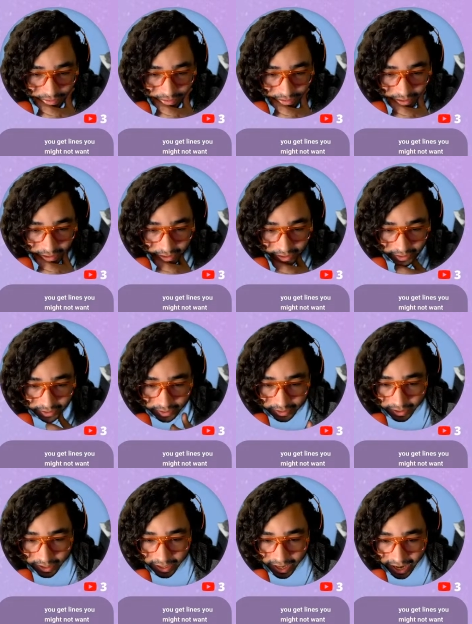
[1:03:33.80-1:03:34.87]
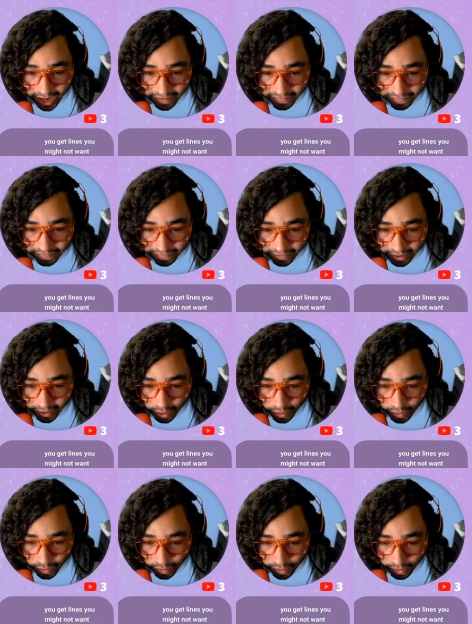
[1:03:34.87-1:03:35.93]
There it is. Knife
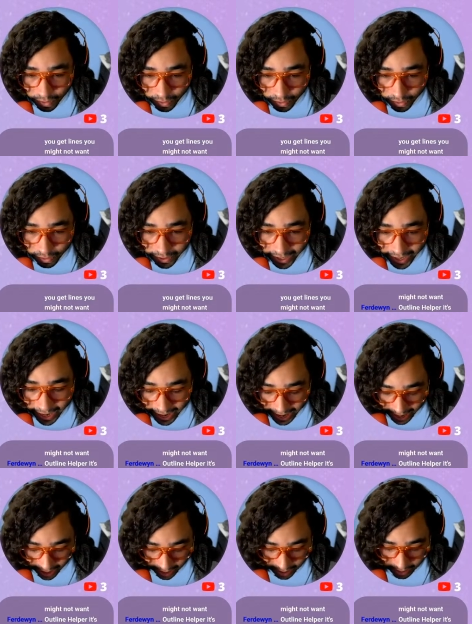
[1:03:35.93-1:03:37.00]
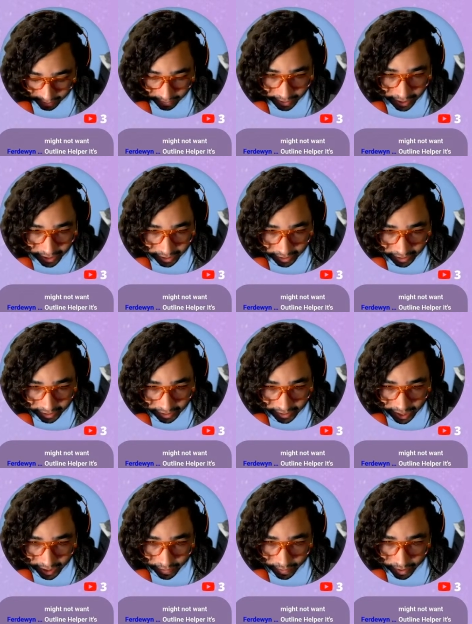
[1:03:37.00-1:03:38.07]
or K, right? Does
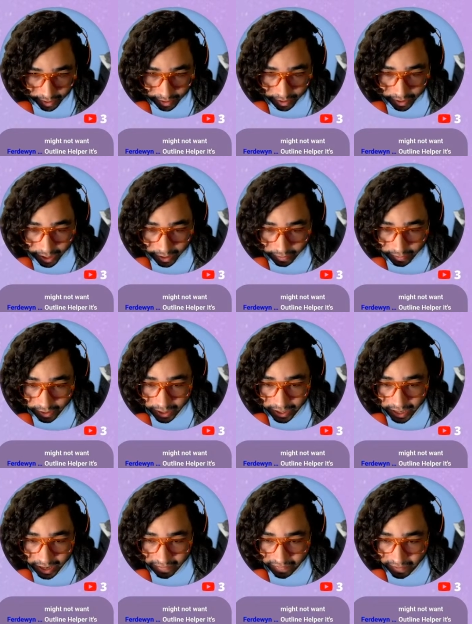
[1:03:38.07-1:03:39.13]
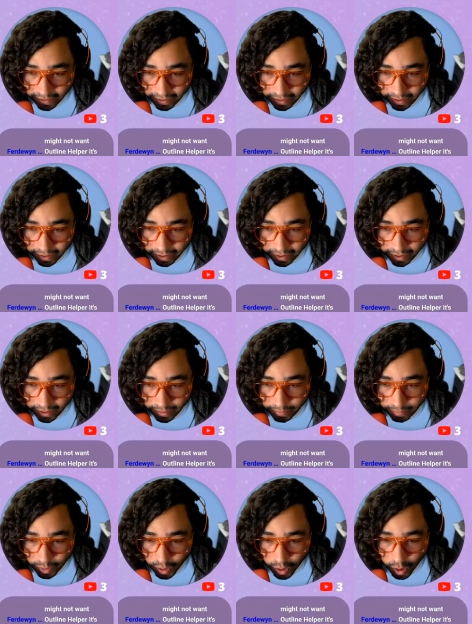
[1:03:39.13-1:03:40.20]
K work? Okay, we're gonna knife it.
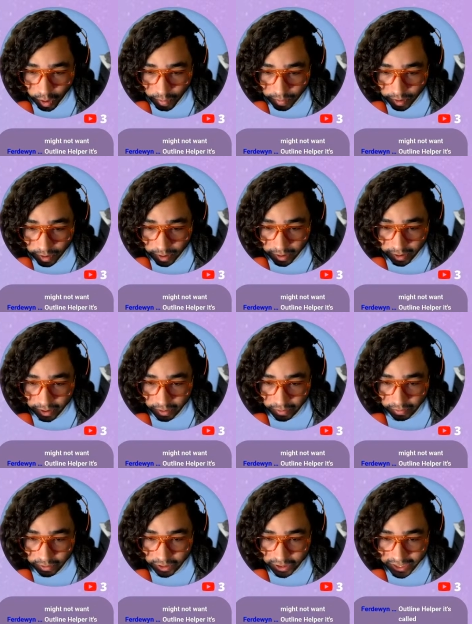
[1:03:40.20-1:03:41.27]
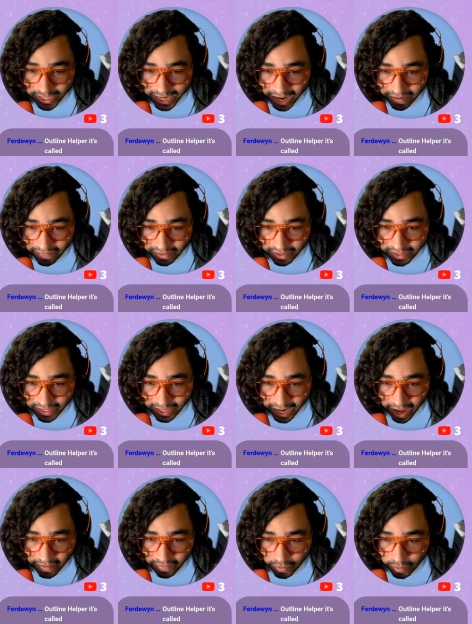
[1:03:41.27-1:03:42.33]
Boom. We're just knifing this thing
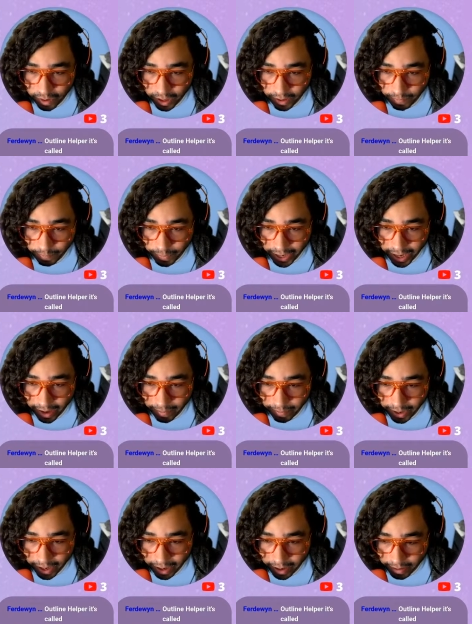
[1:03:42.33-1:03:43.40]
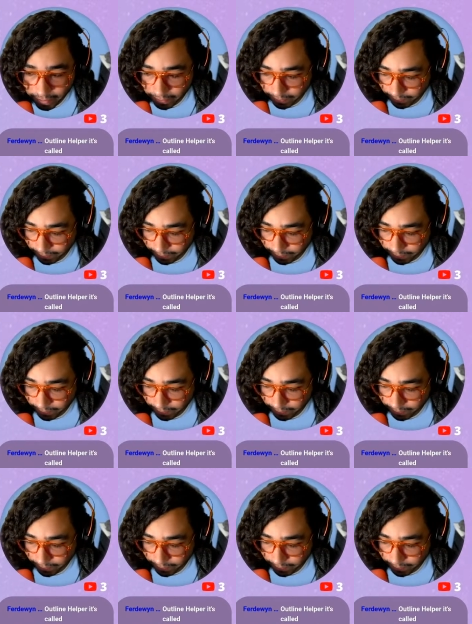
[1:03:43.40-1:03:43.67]
everywhere. Bam, bam.